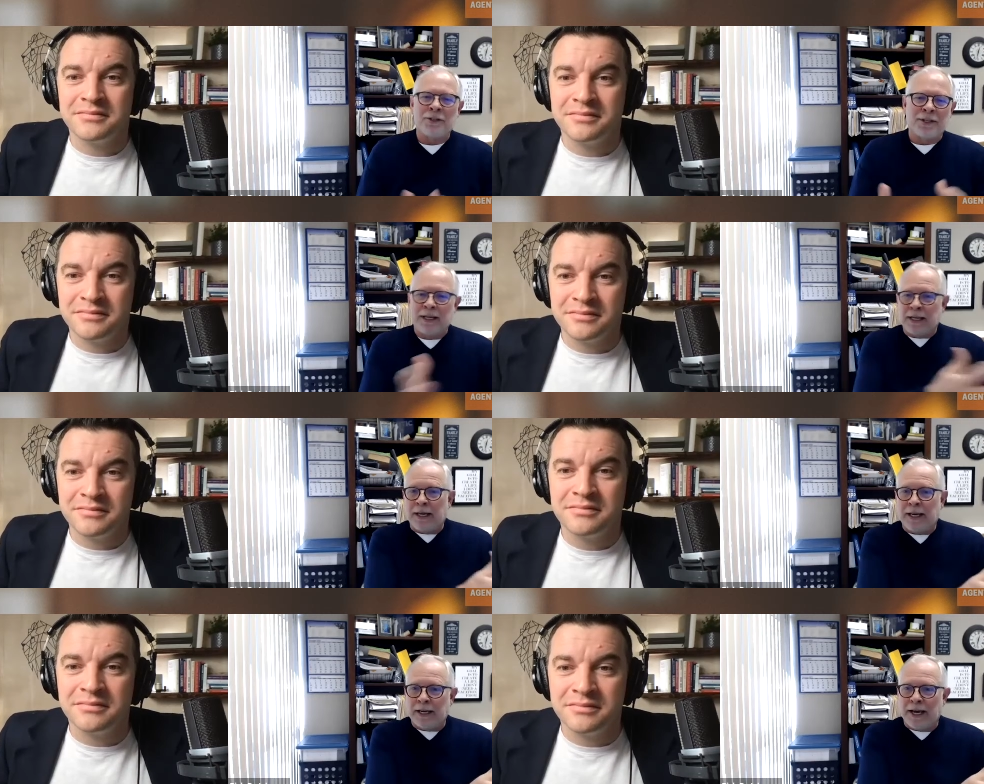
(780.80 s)
Speaker 1: you
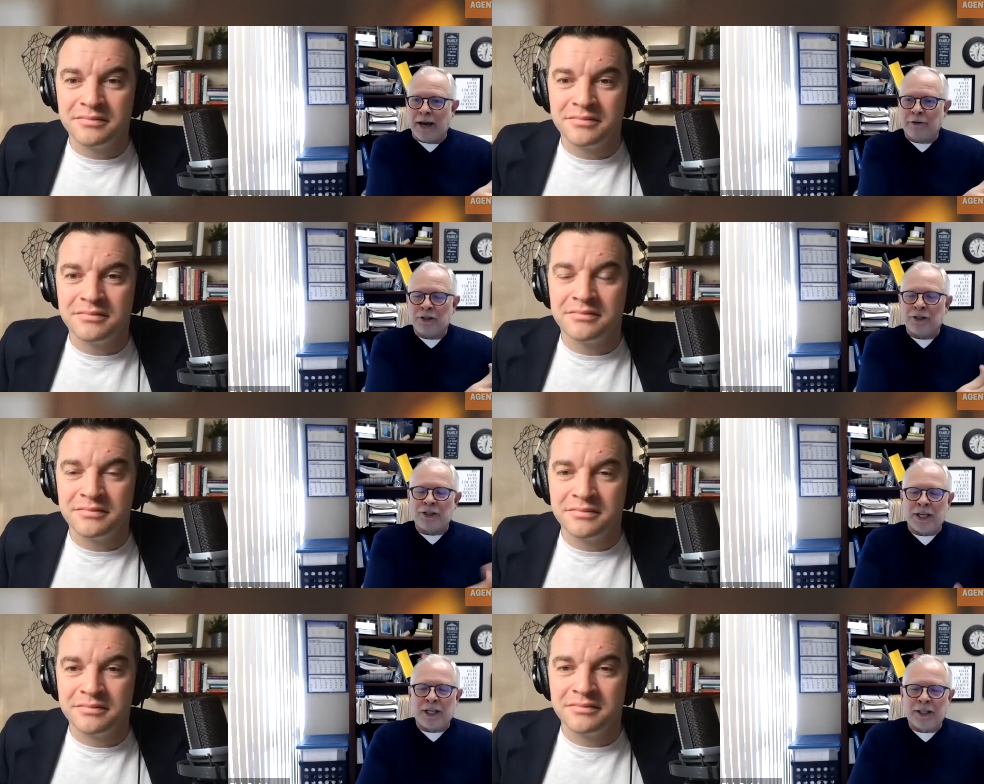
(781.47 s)
know,
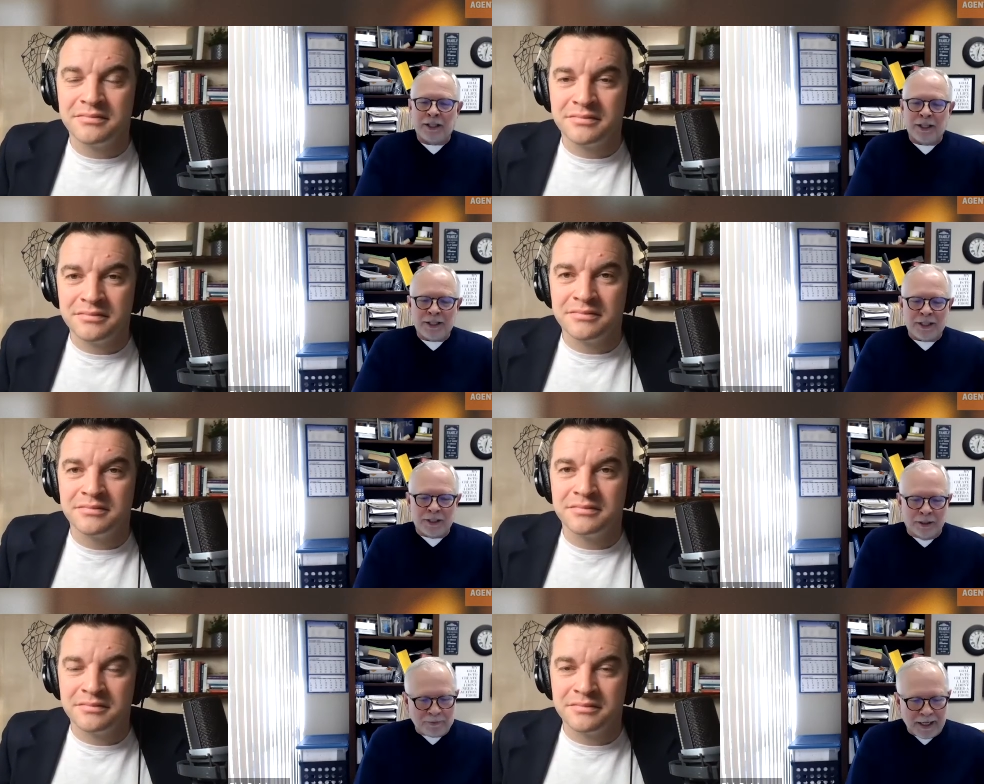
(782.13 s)
sometimes
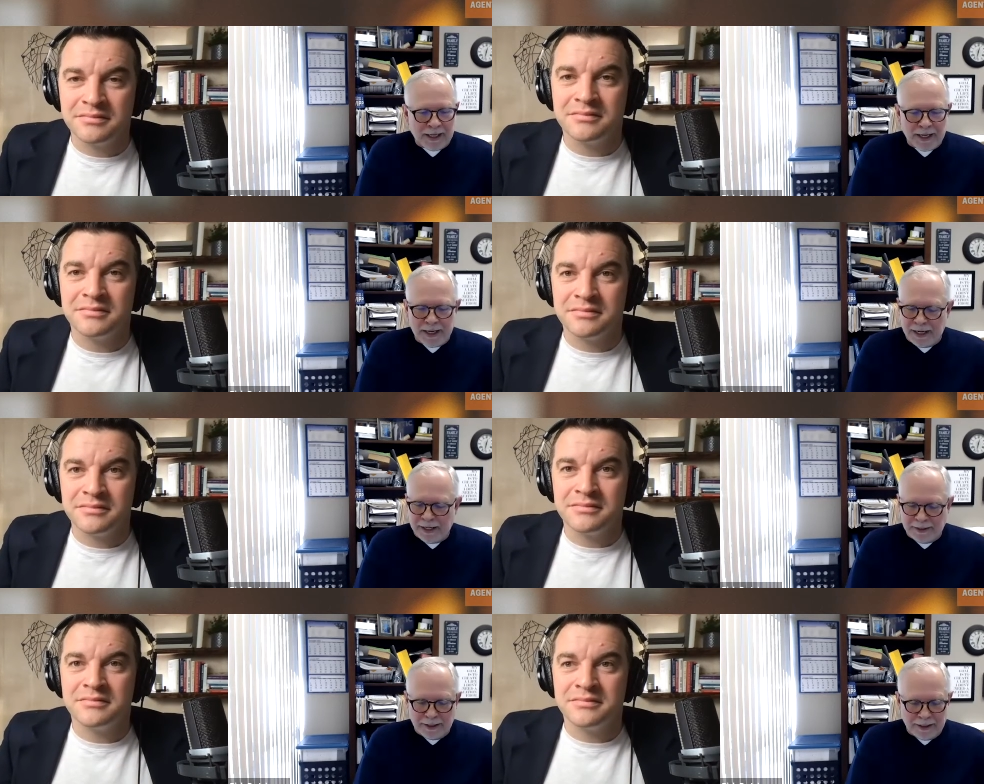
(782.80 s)
I would just send the
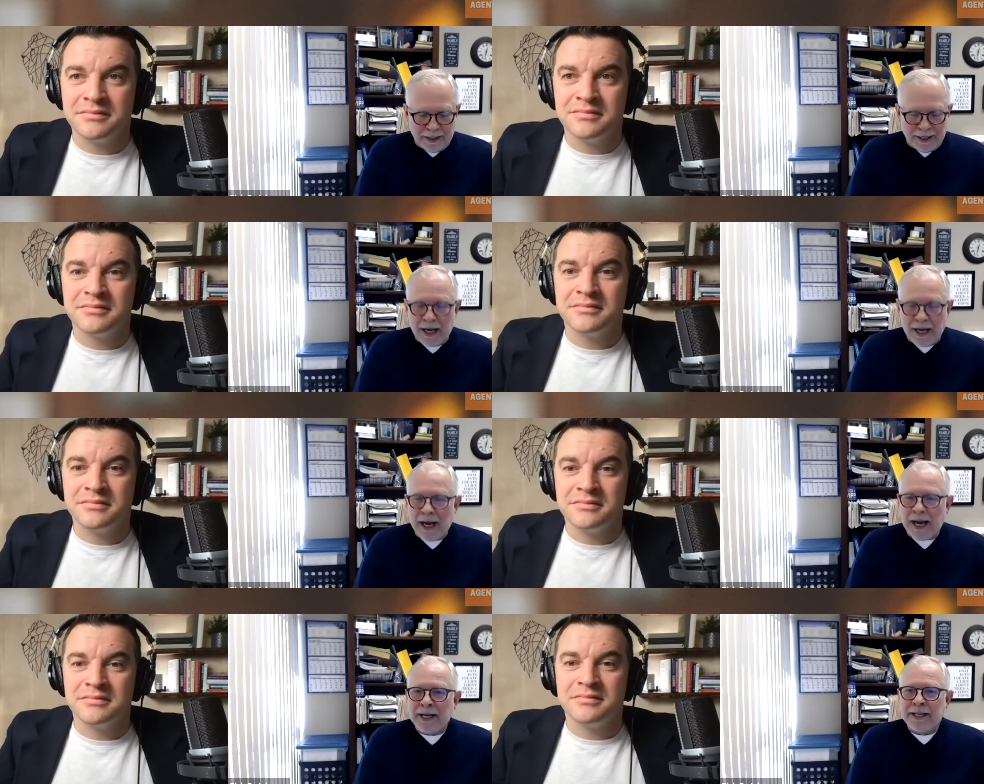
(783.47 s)
deal,
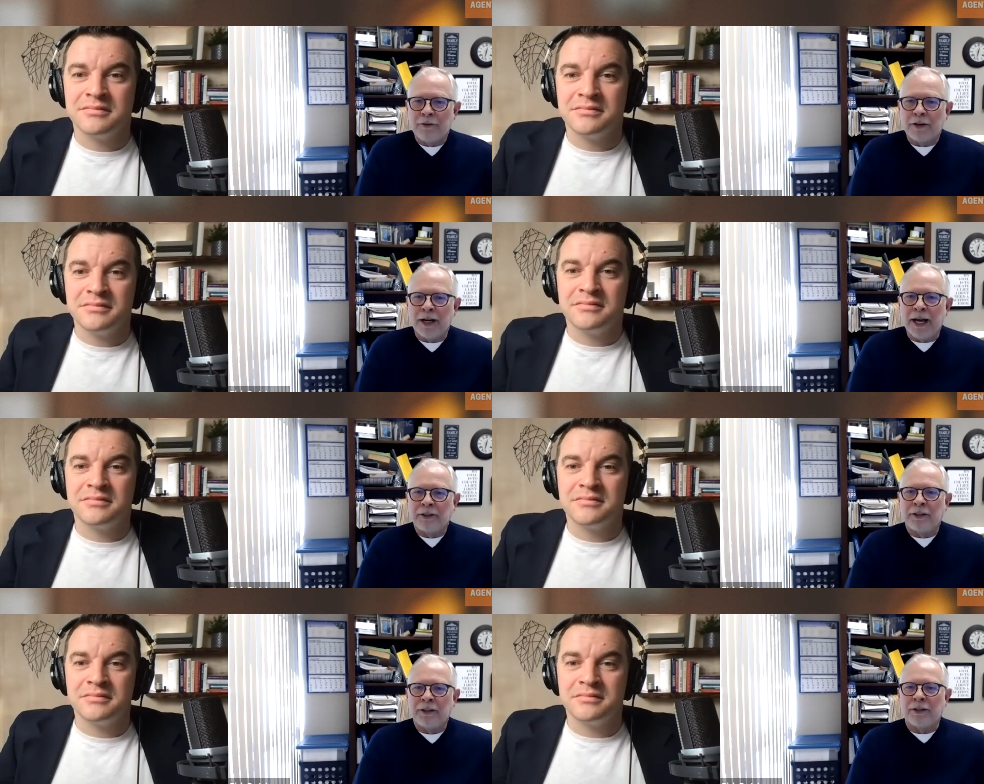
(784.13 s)
and
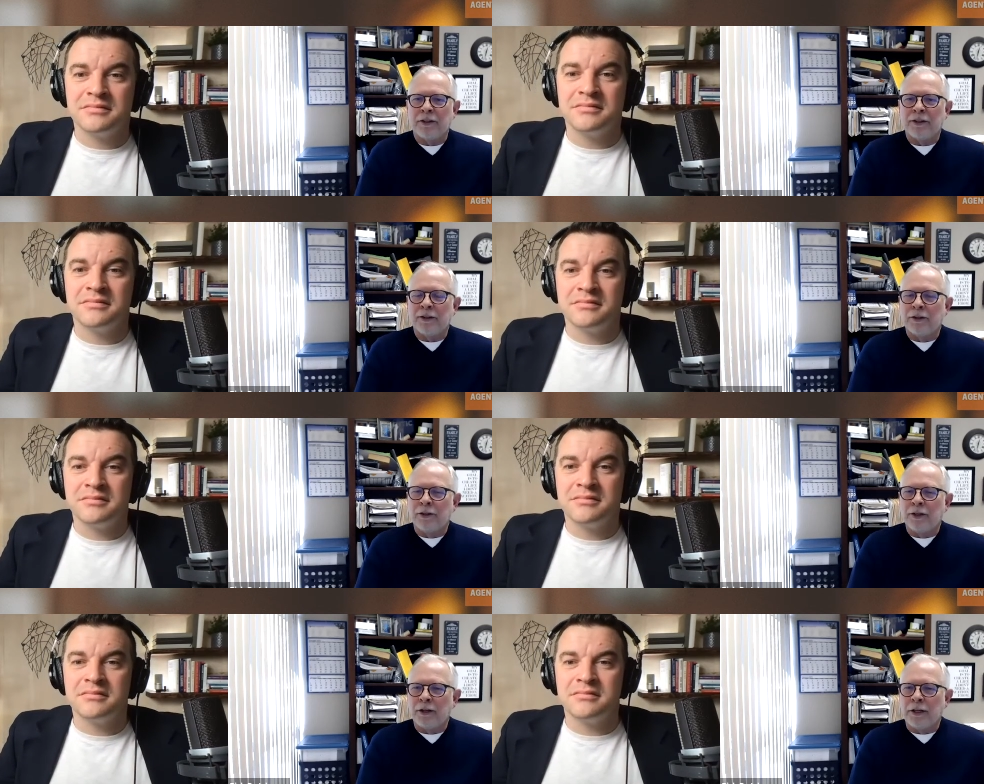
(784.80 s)
I
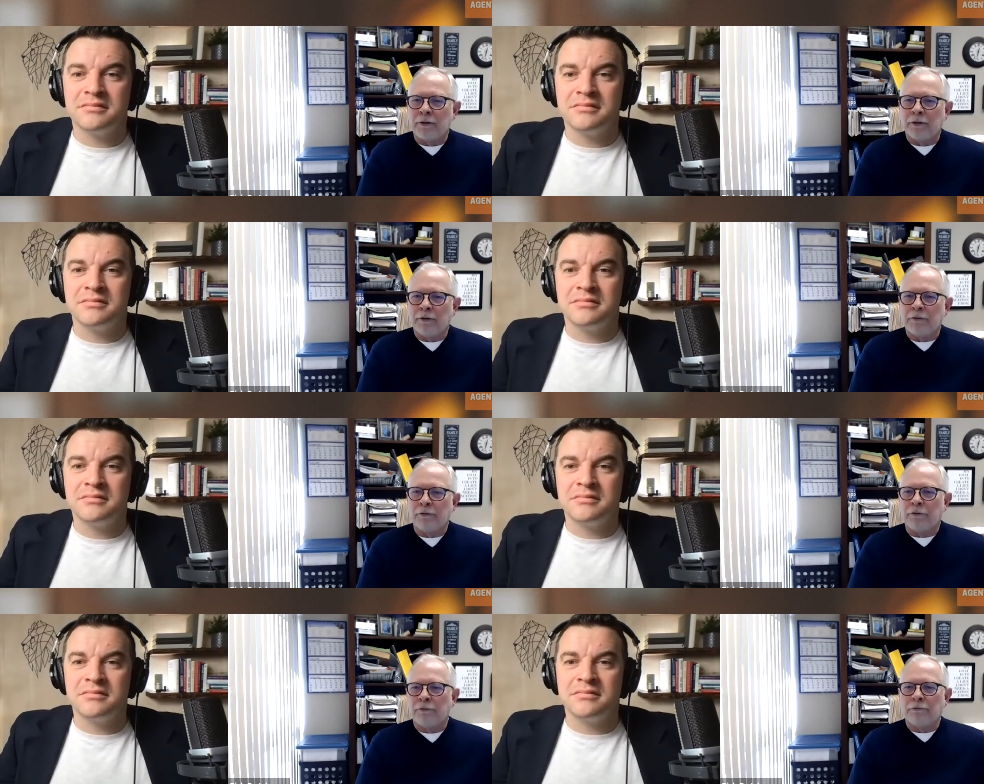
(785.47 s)
never got
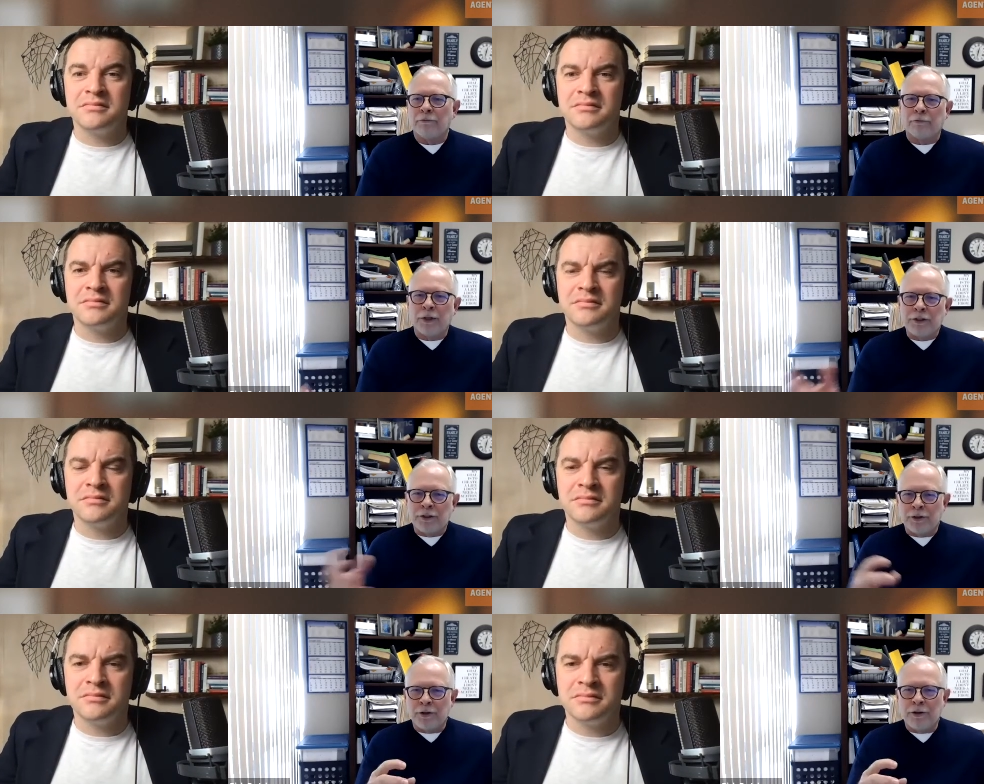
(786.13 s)
the
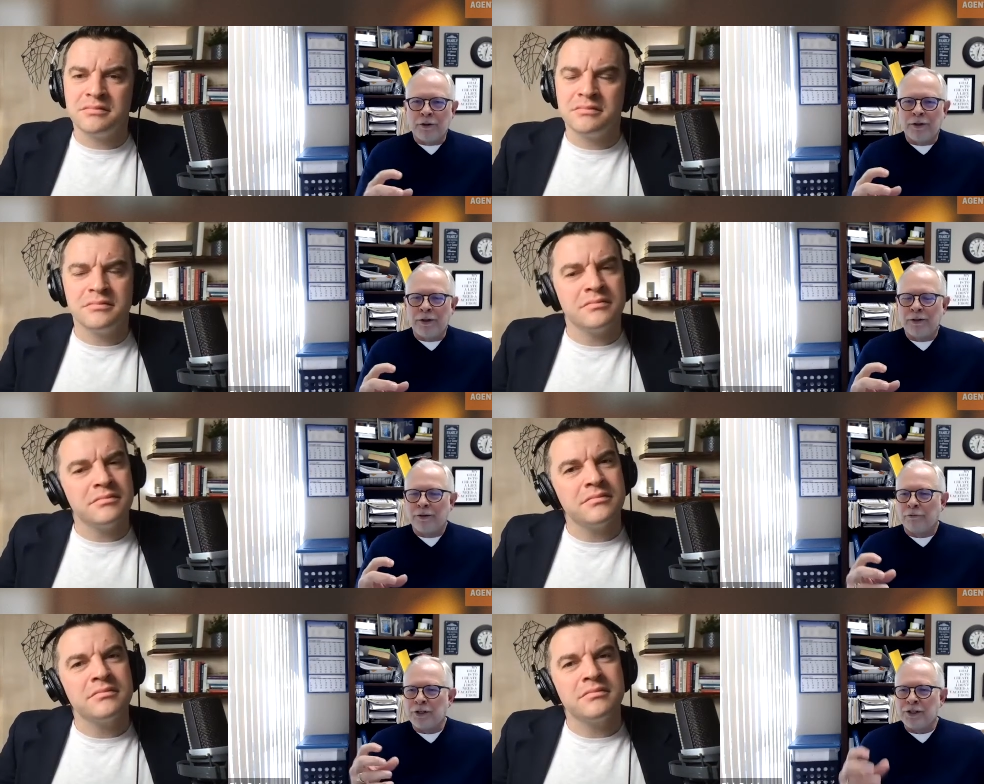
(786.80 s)

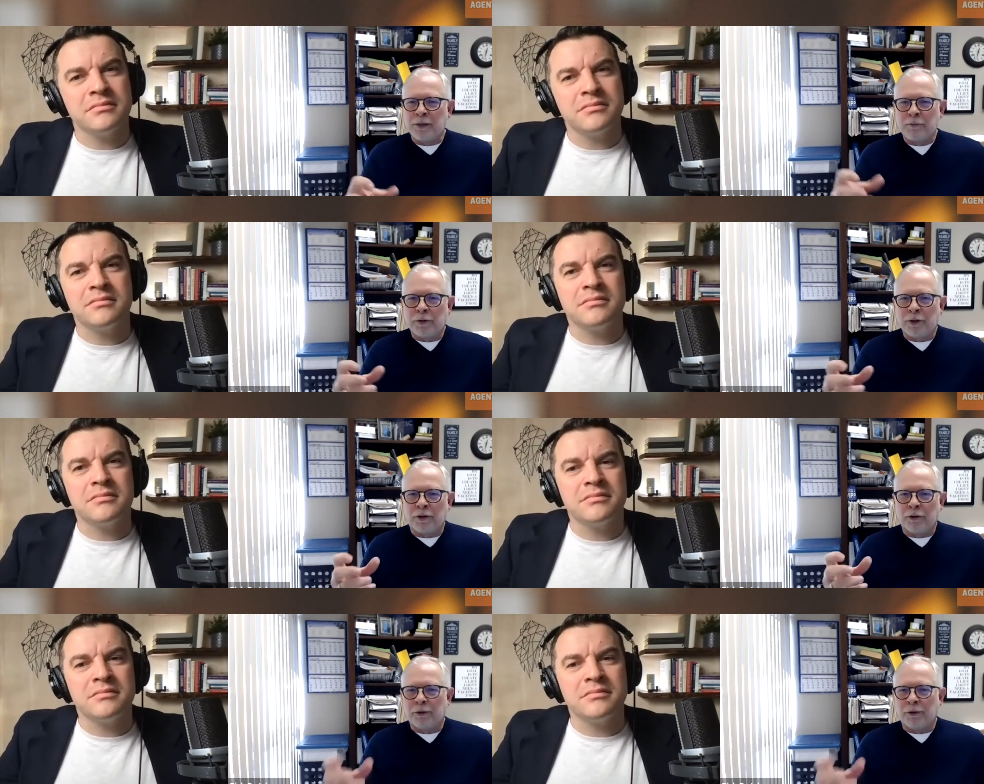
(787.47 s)
return